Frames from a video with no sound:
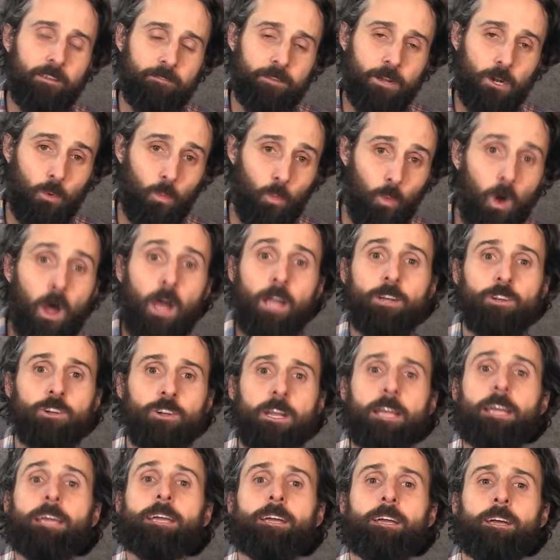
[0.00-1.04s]
if you're
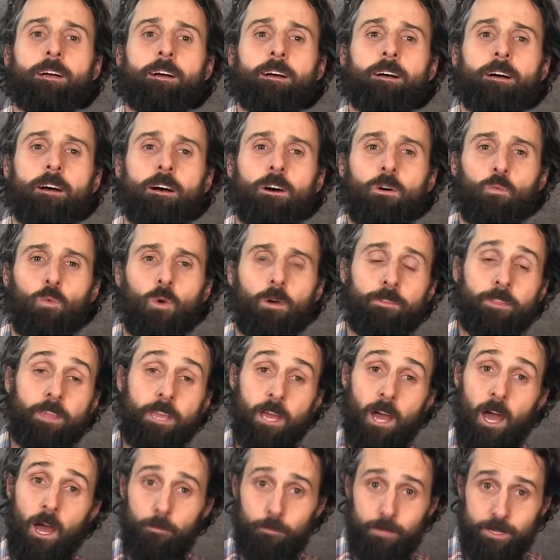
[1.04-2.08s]
wondering what the
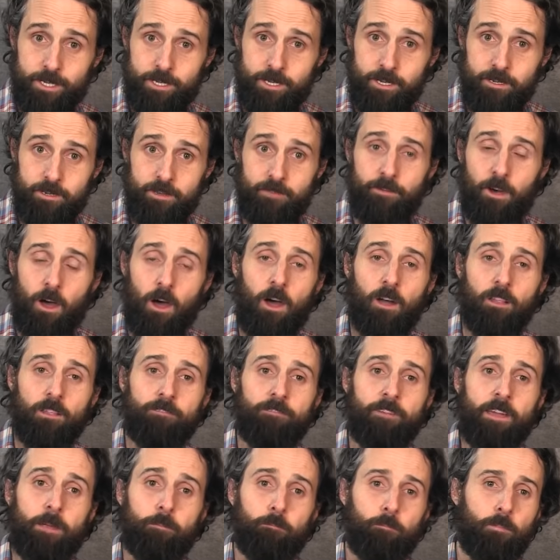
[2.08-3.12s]
opposite of a Hall of
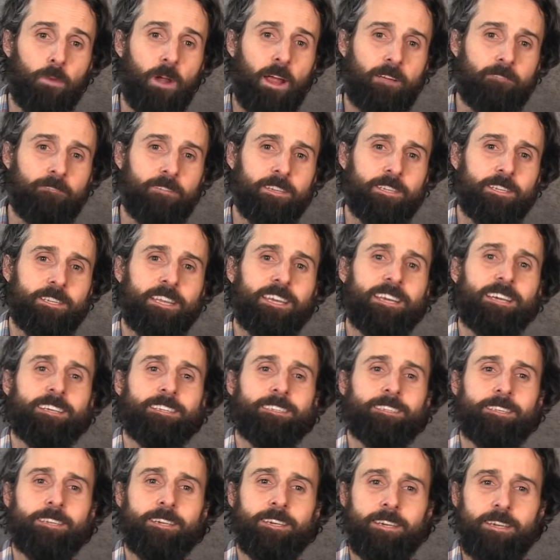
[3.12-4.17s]
Fame breakfast
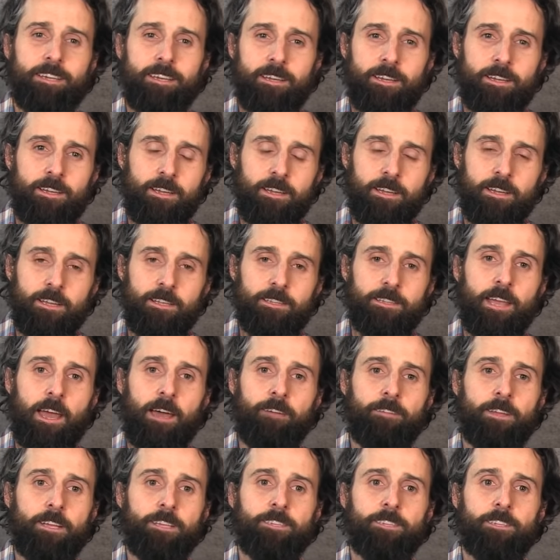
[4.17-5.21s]
is, it's
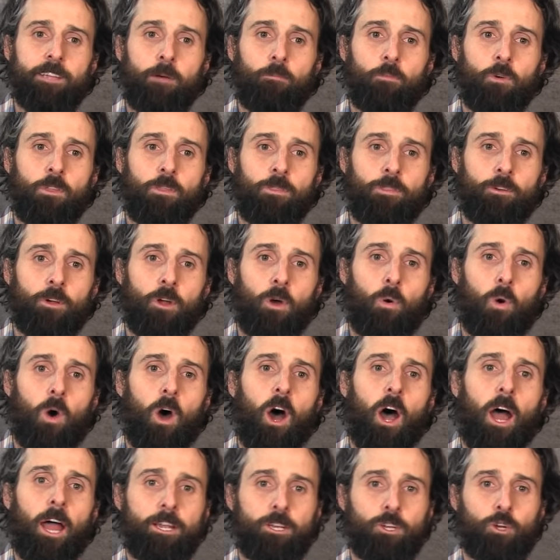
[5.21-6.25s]
having someone throw
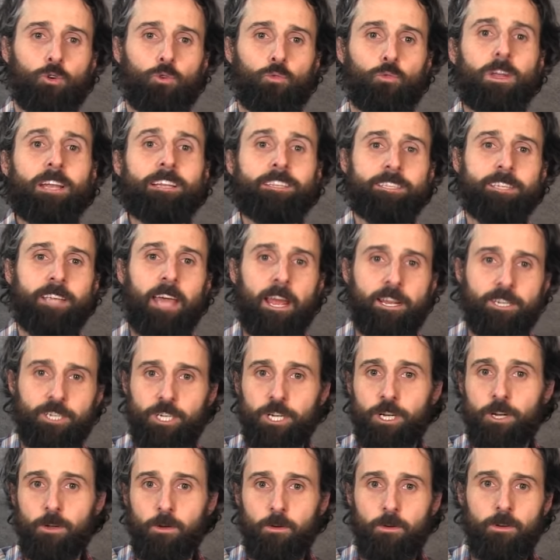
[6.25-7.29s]
hot grits at
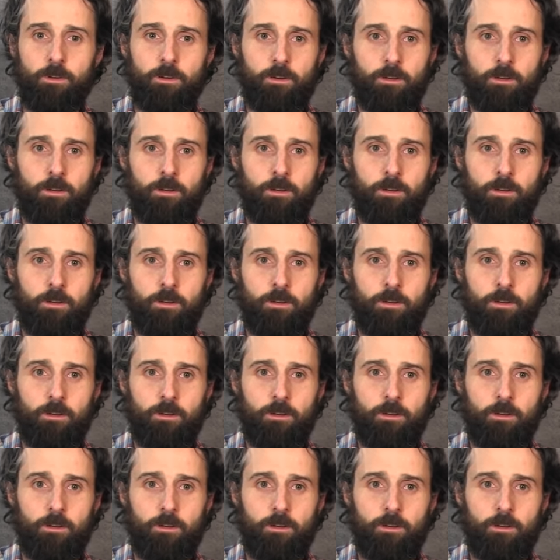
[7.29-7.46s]
you,